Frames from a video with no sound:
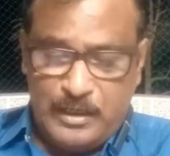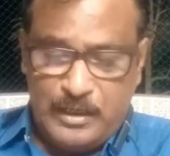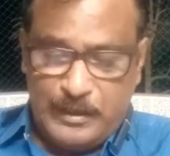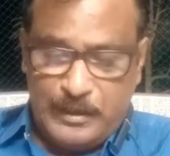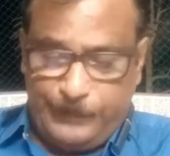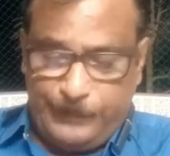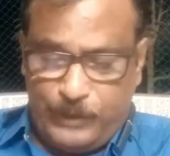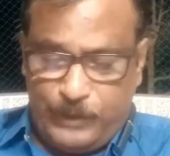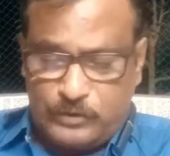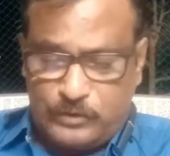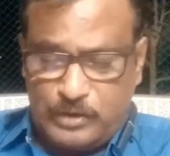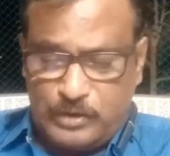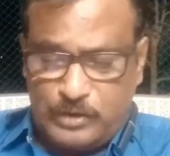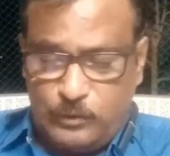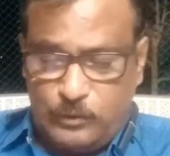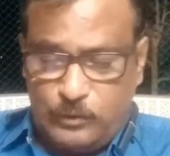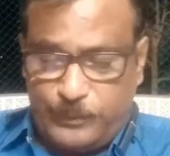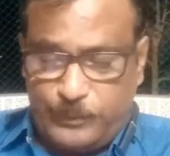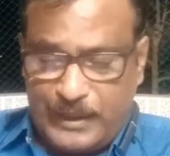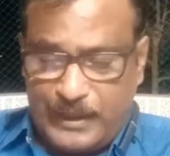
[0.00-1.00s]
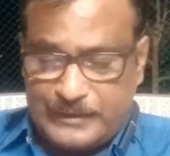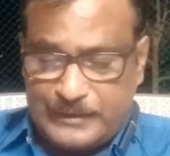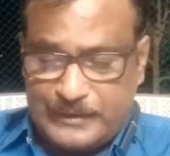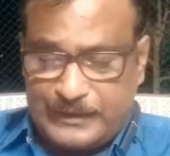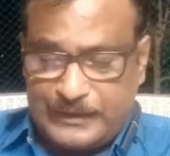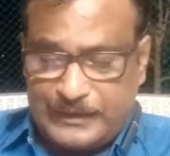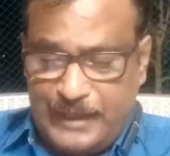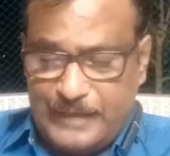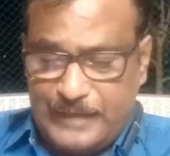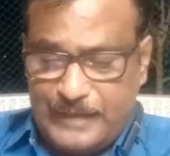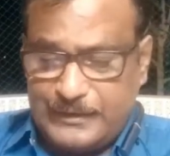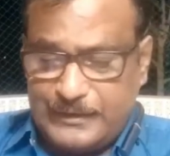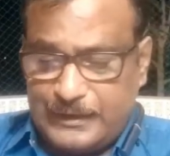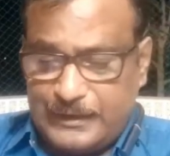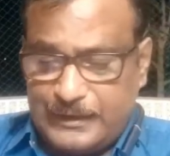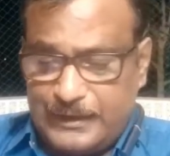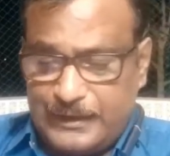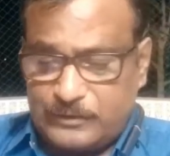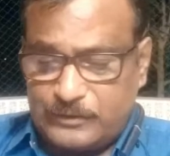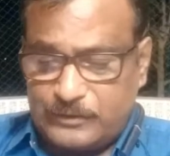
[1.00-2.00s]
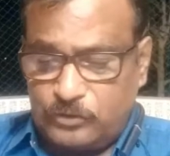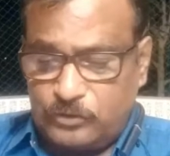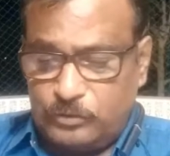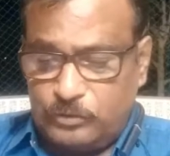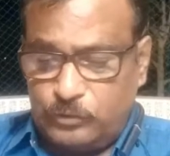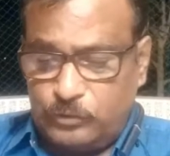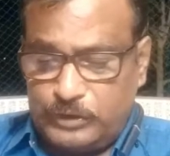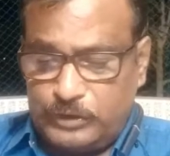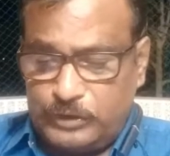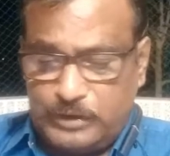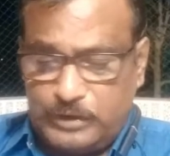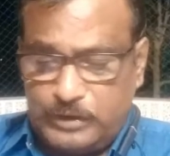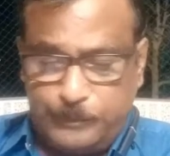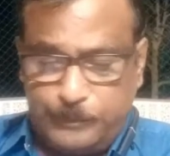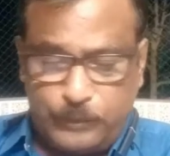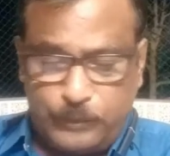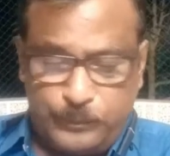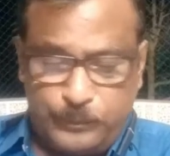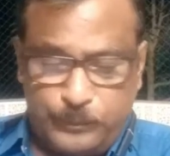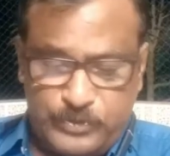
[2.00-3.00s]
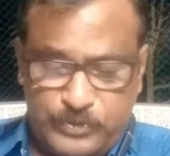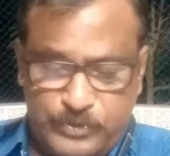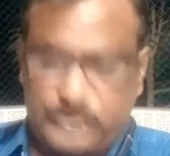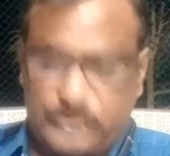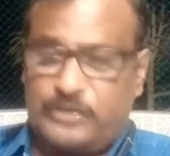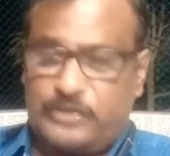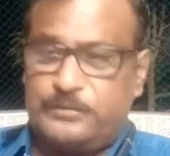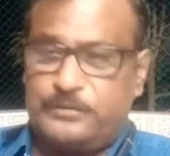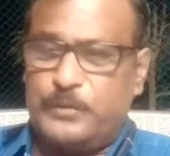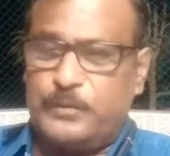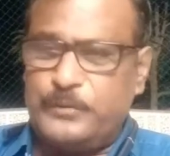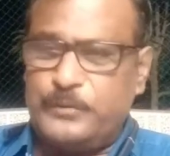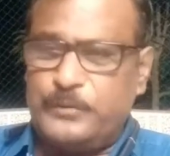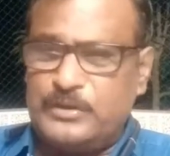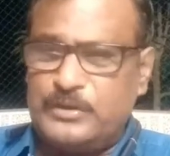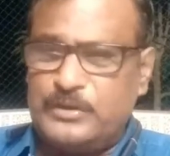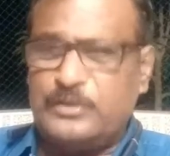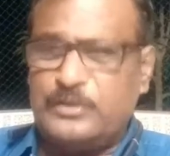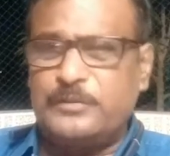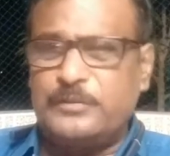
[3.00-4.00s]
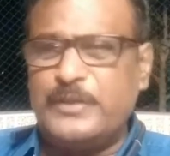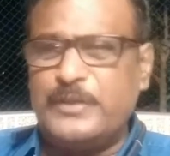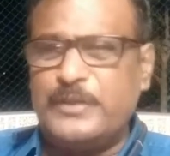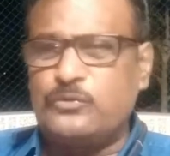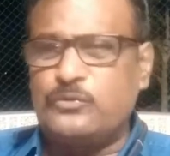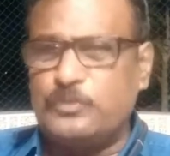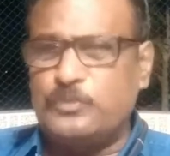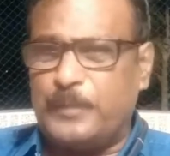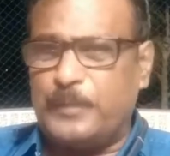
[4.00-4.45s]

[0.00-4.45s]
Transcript: a person who first denies the relation with the propositus means whose